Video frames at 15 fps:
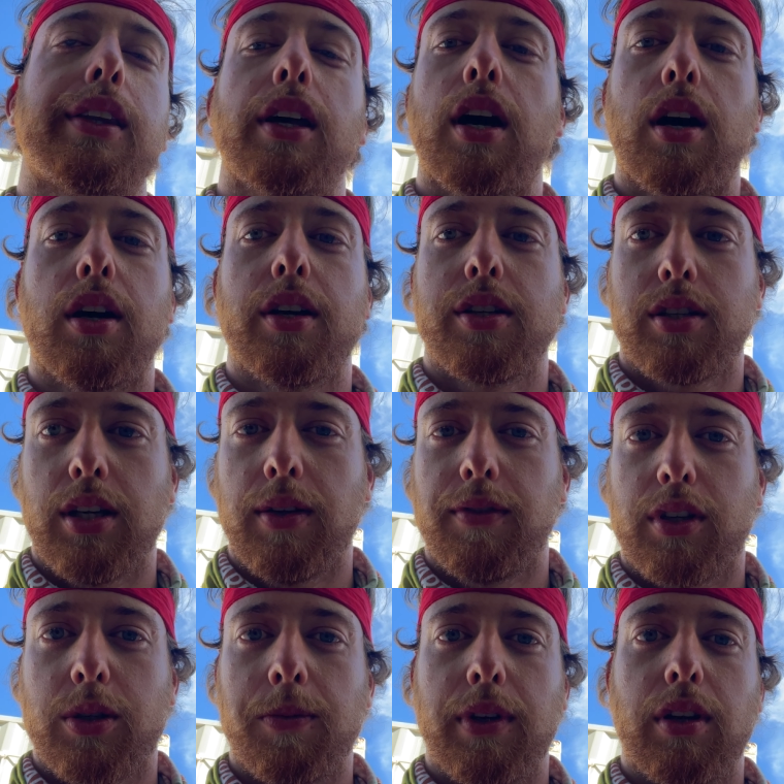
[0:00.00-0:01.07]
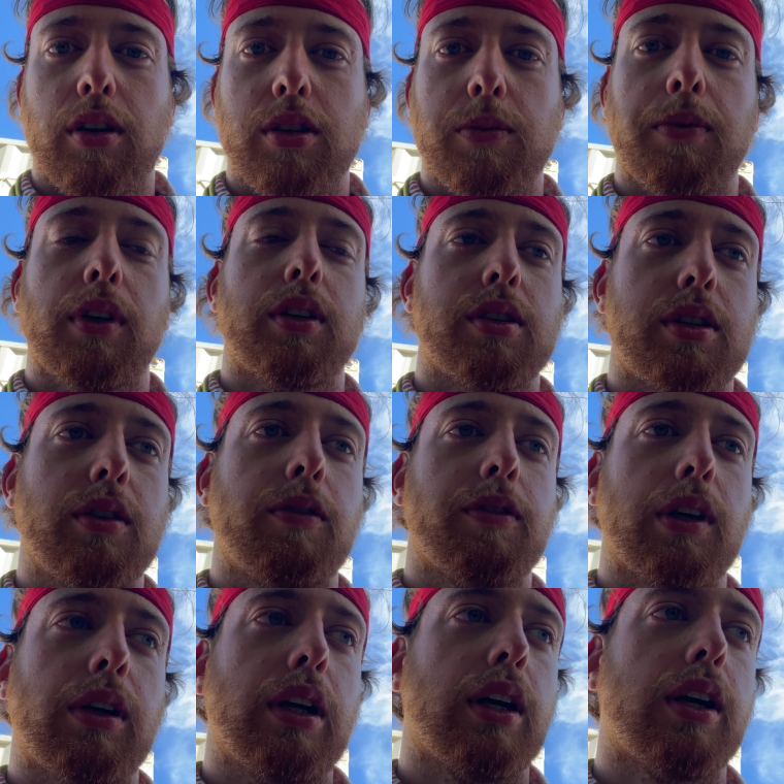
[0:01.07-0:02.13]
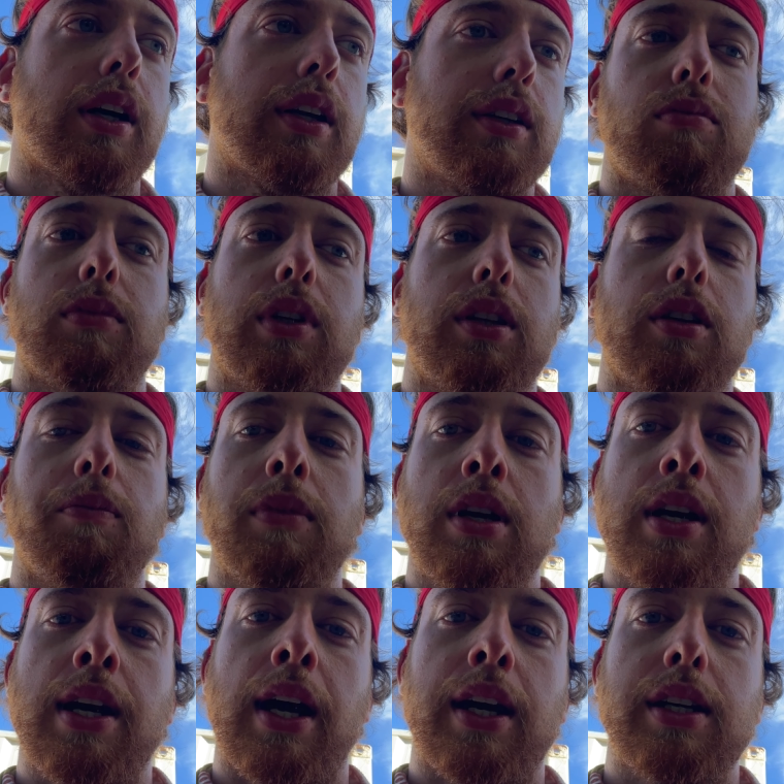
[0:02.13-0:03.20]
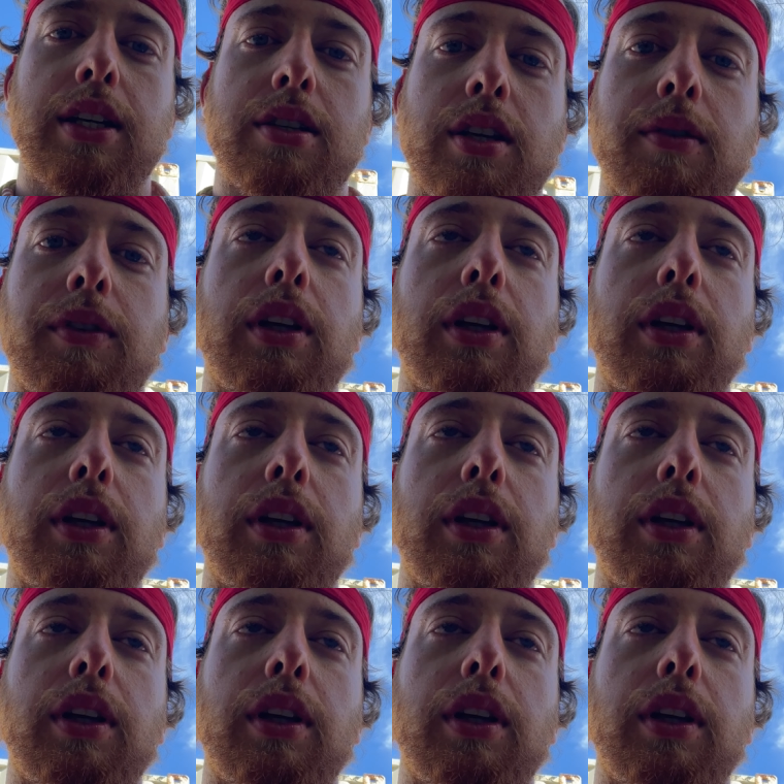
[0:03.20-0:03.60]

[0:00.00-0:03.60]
the hottest I've experienced, but still very hot in the mid 90s every